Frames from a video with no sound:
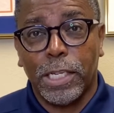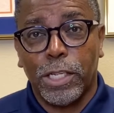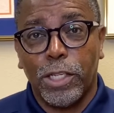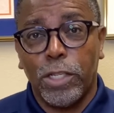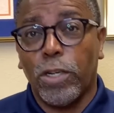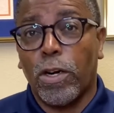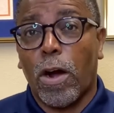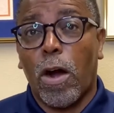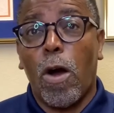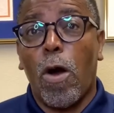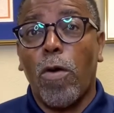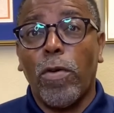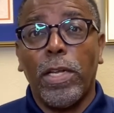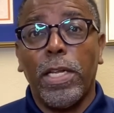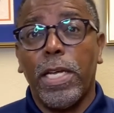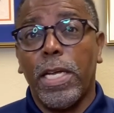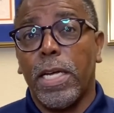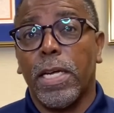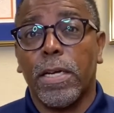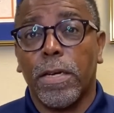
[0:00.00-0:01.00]
you're only
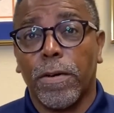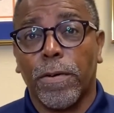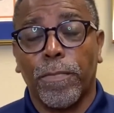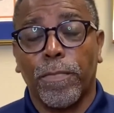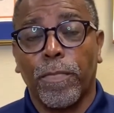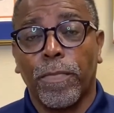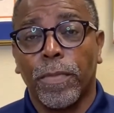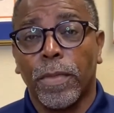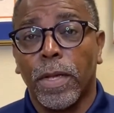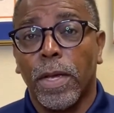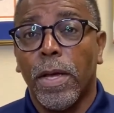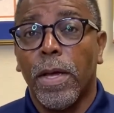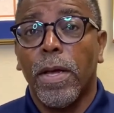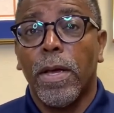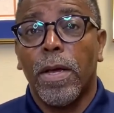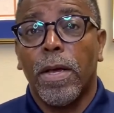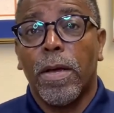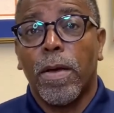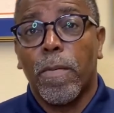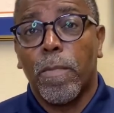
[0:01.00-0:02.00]
here
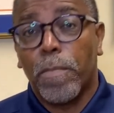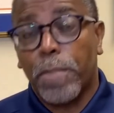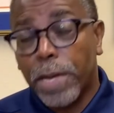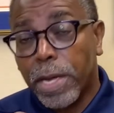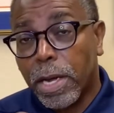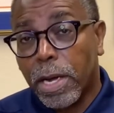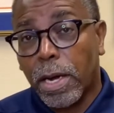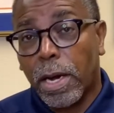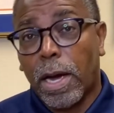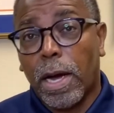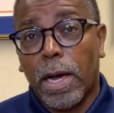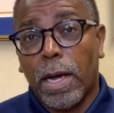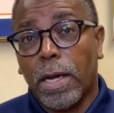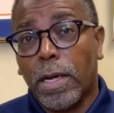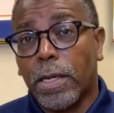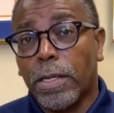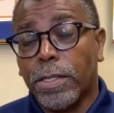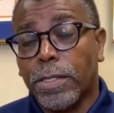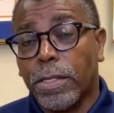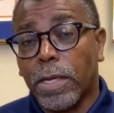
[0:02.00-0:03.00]

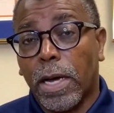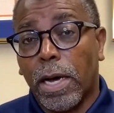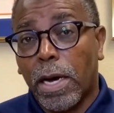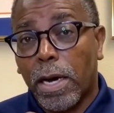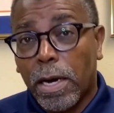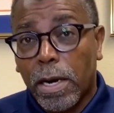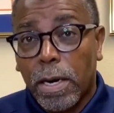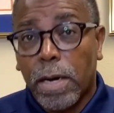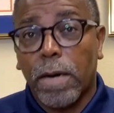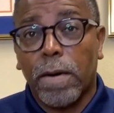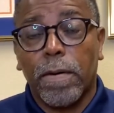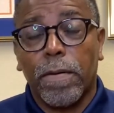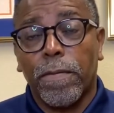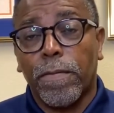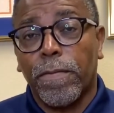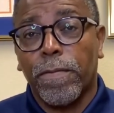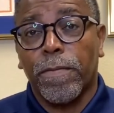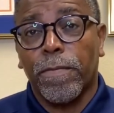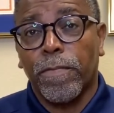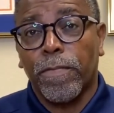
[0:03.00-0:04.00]
because
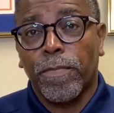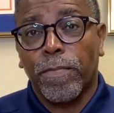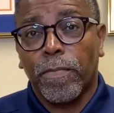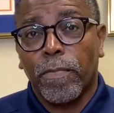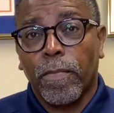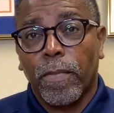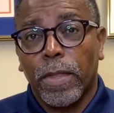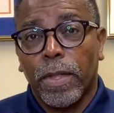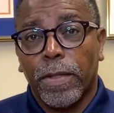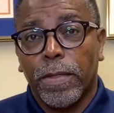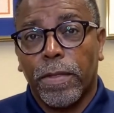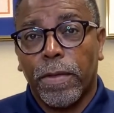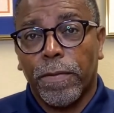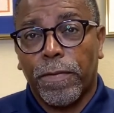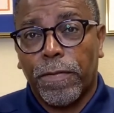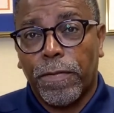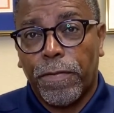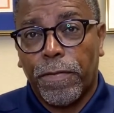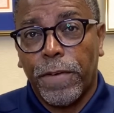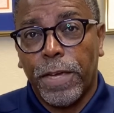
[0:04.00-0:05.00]
of the
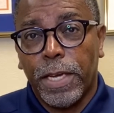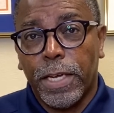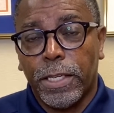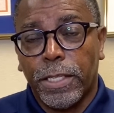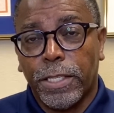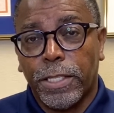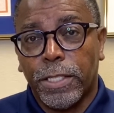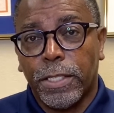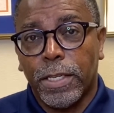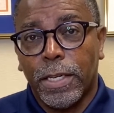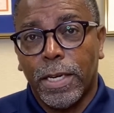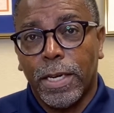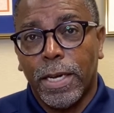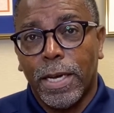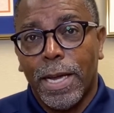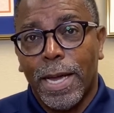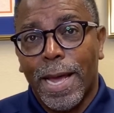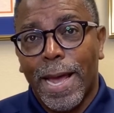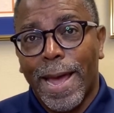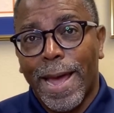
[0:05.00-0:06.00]
fish
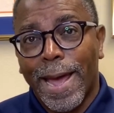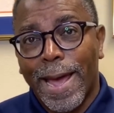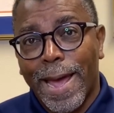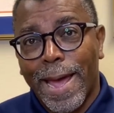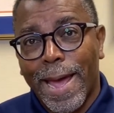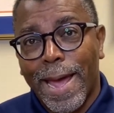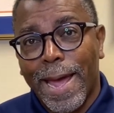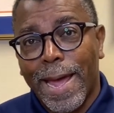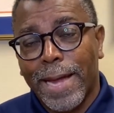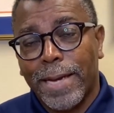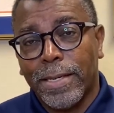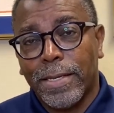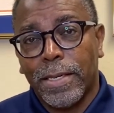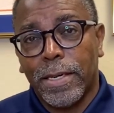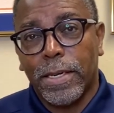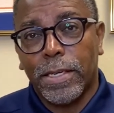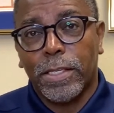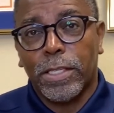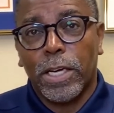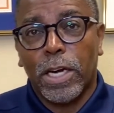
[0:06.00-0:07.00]
and
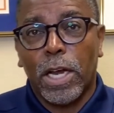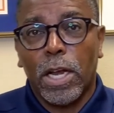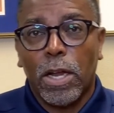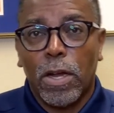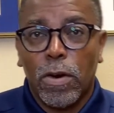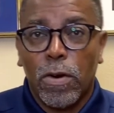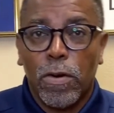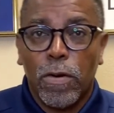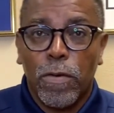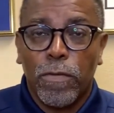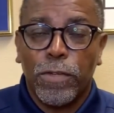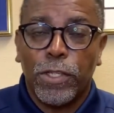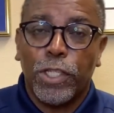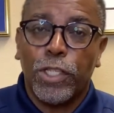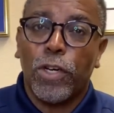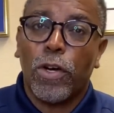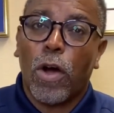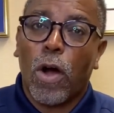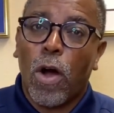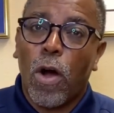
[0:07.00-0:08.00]
the loaves.
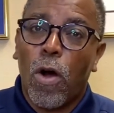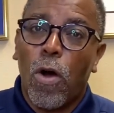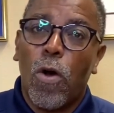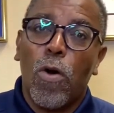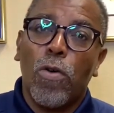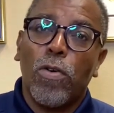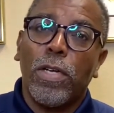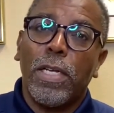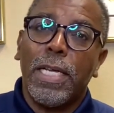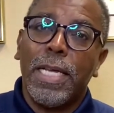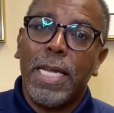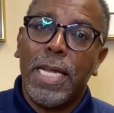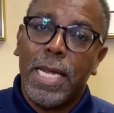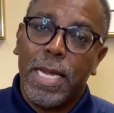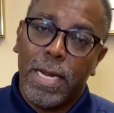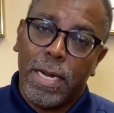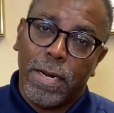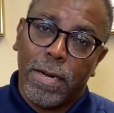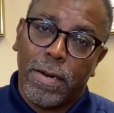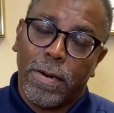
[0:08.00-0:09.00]
You're only
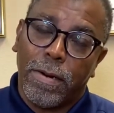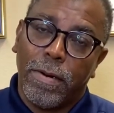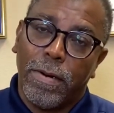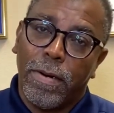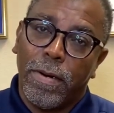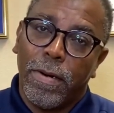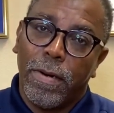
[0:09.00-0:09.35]
here